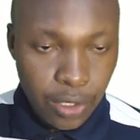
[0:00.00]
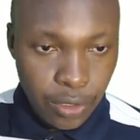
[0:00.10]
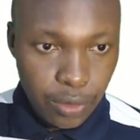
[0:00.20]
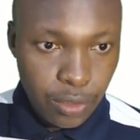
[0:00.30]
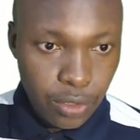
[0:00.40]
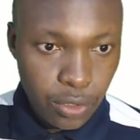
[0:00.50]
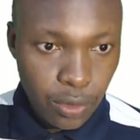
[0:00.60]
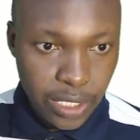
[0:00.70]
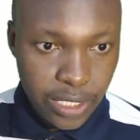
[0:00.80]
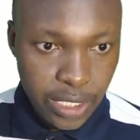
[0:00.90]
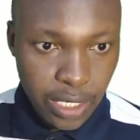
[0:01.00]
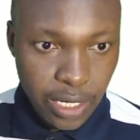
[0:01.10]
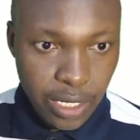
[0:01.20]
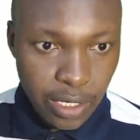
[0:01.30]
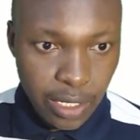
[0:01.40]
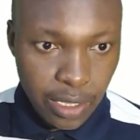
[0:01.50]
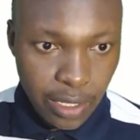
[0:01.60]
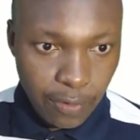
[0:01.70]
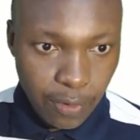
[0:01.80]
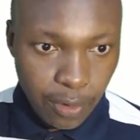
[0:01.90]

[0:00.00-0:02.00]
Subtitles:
So the shaded area therefore